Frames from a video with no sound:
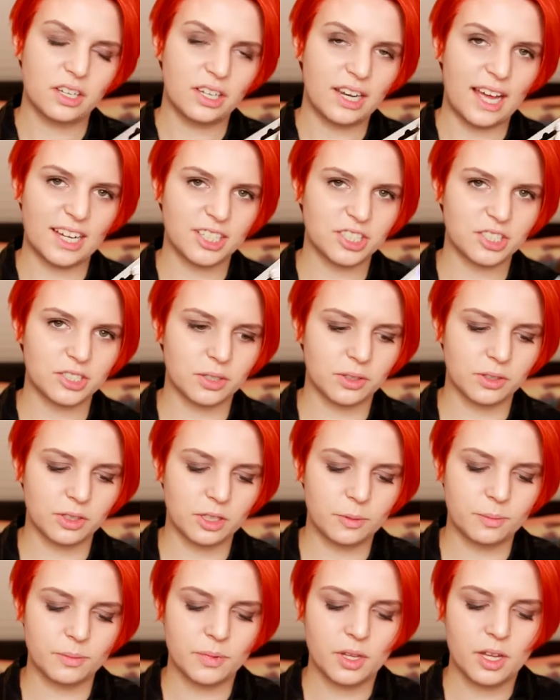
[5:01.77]
lashes on
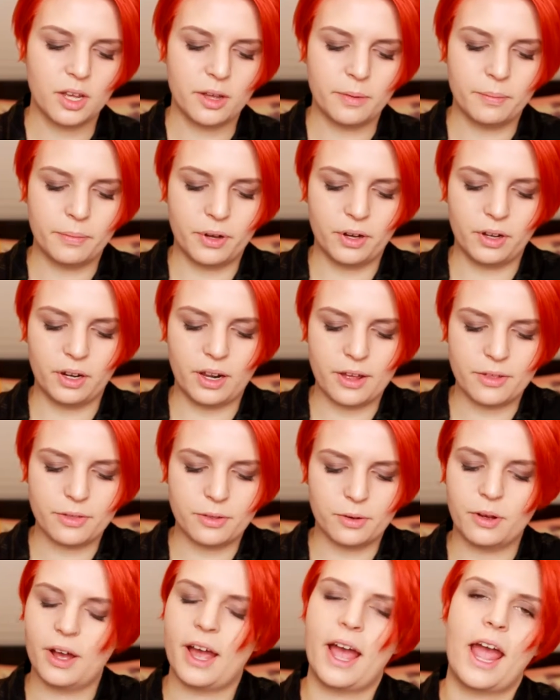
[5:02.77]
them. But I
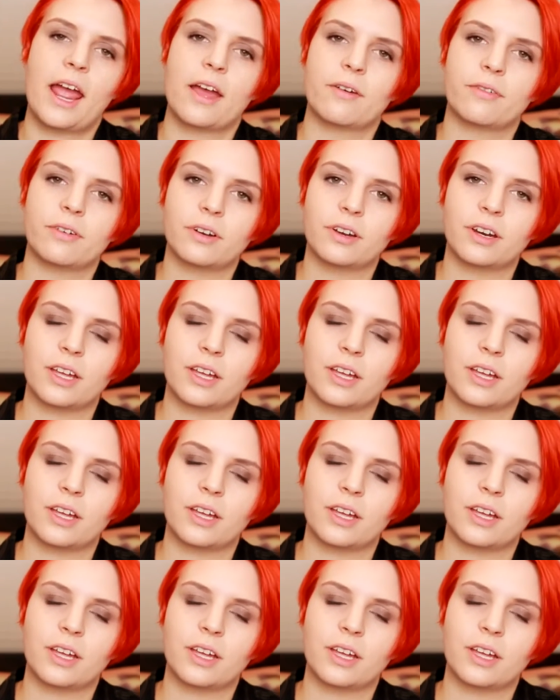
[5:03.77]
thought, hey, if I'm